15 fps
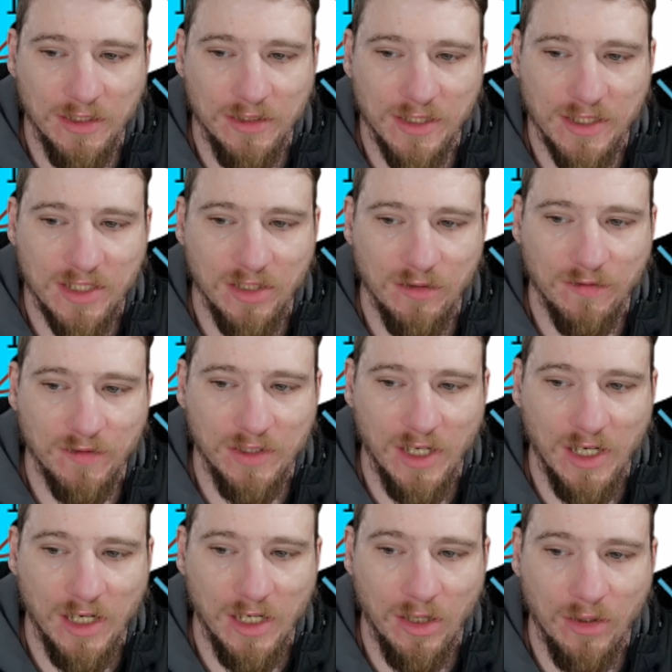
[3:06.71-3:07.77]
silver
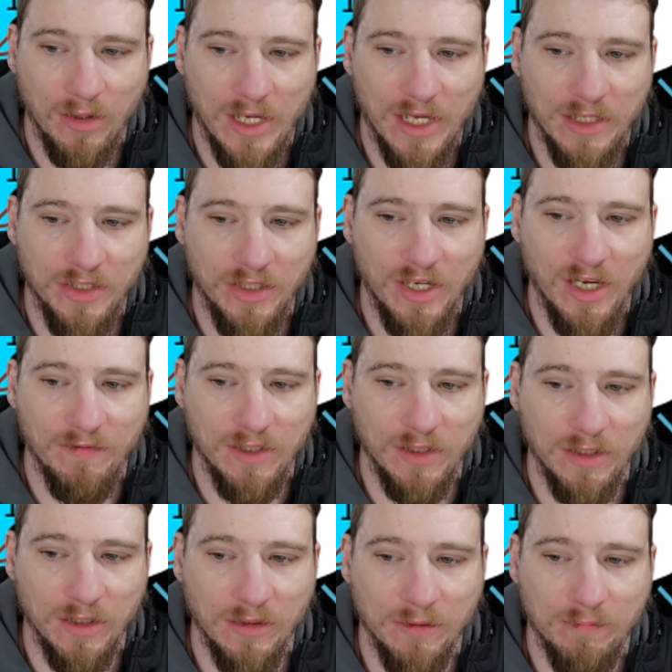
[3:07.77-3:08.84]
dial, and you have
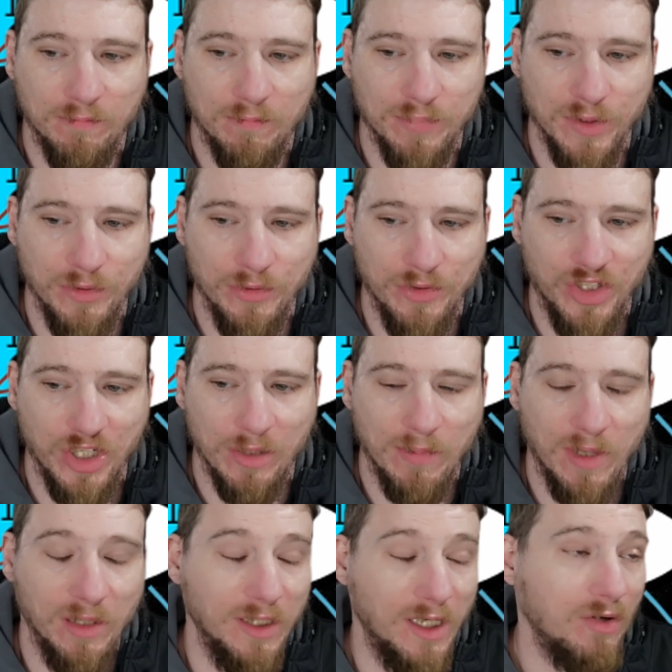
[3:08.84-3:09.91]
the blue gem
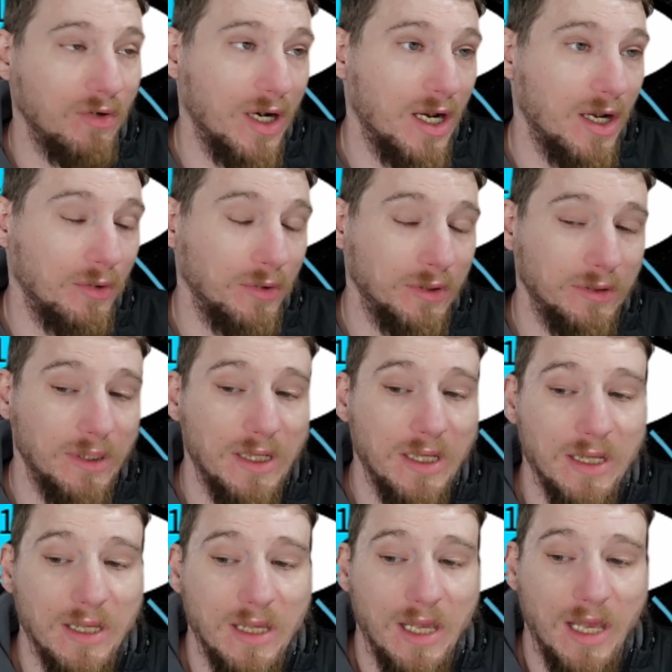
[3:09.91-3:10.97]
on the crown.
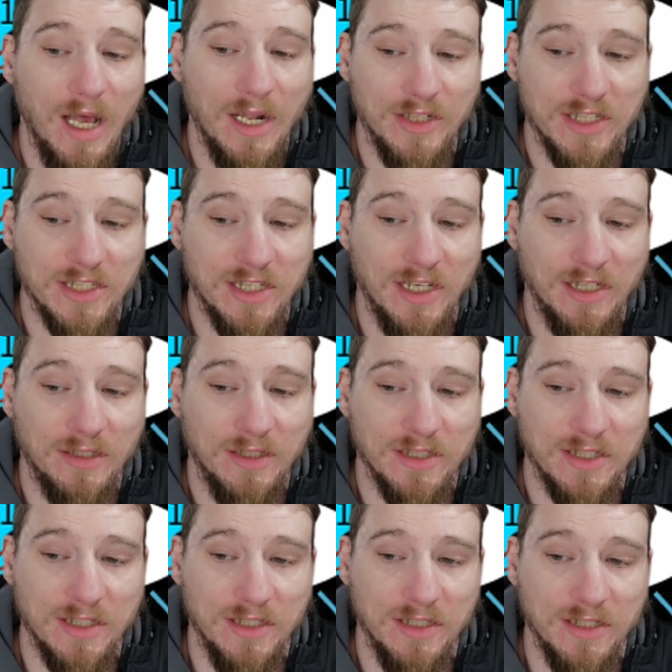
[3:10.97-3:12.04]
I just think this
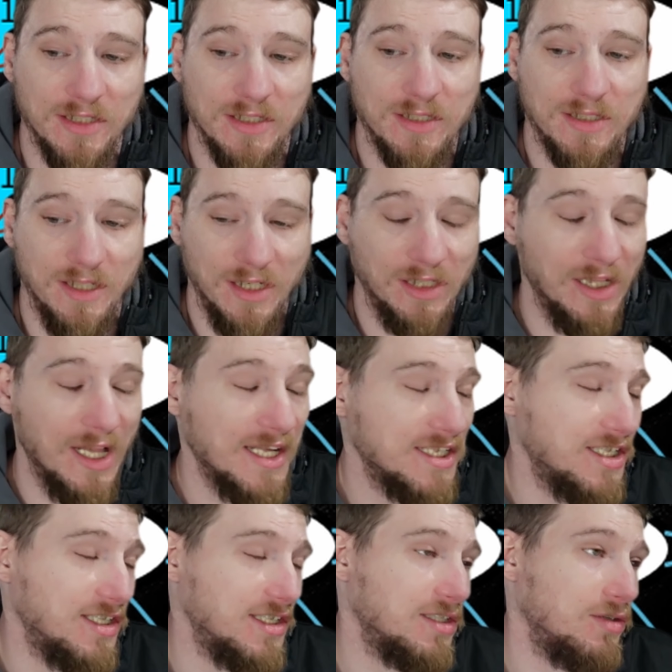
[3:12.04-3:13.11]
is the
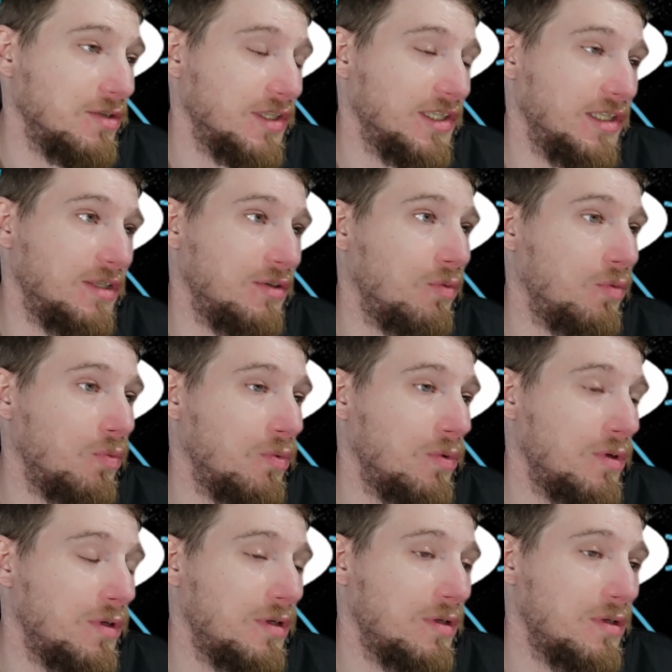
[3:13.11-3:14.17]
classiest looking
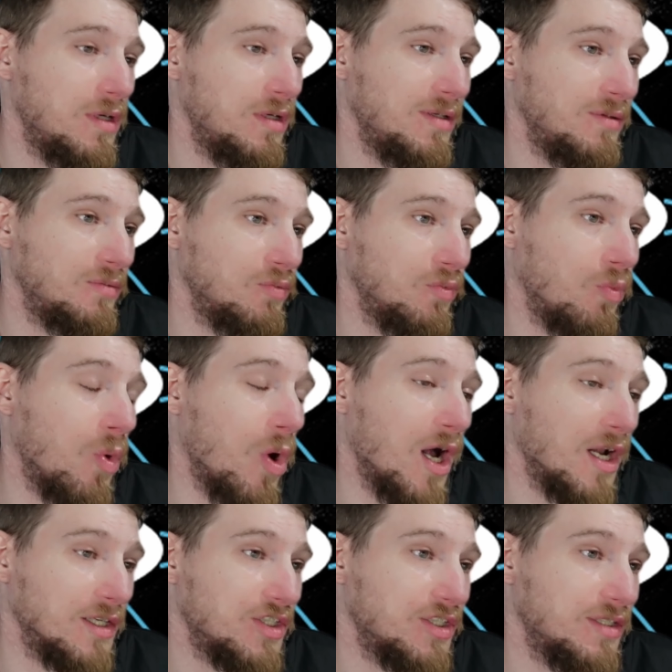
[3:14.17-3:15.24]

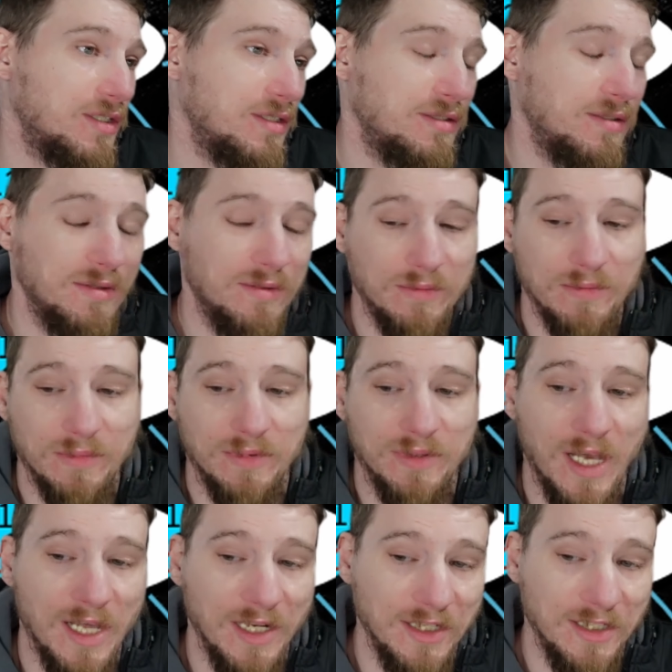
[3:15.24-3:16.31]
watch
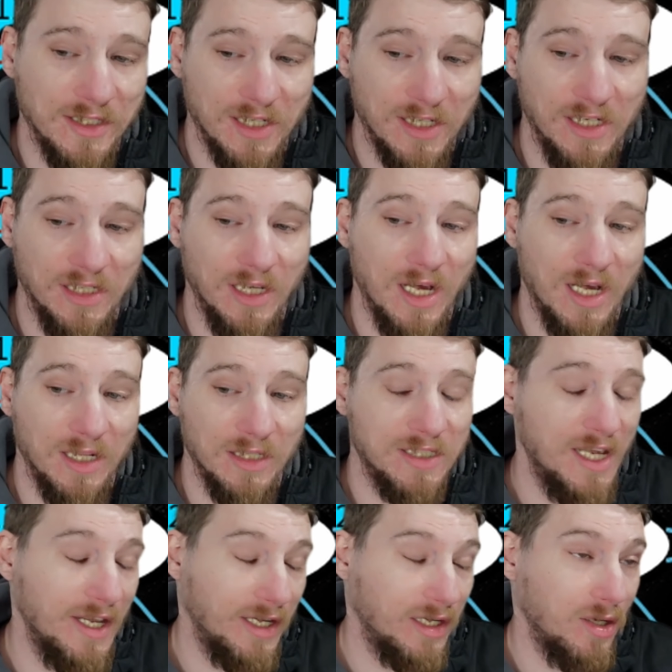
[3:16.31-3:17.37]
that is a
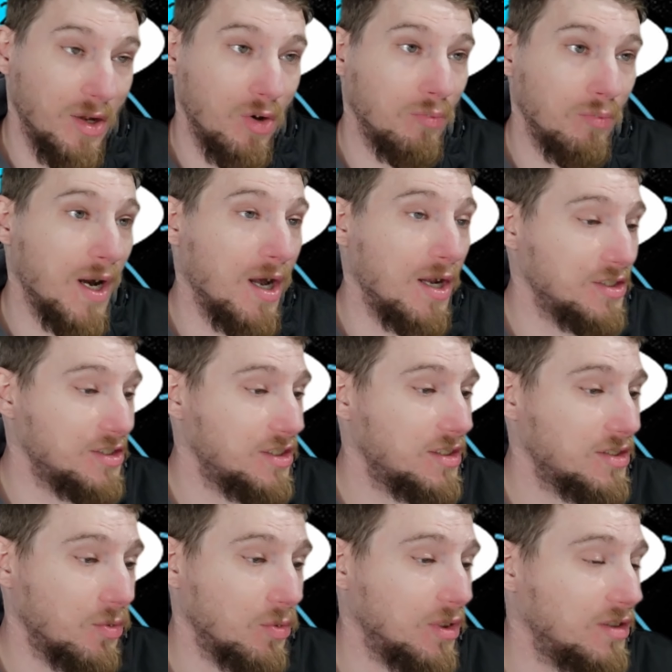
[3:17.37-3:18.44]
tank homage,
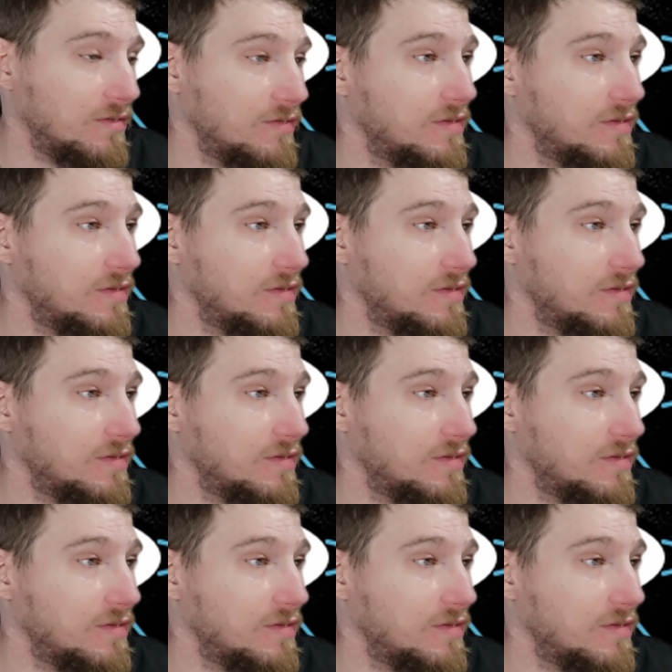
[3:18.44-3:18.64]
sort of.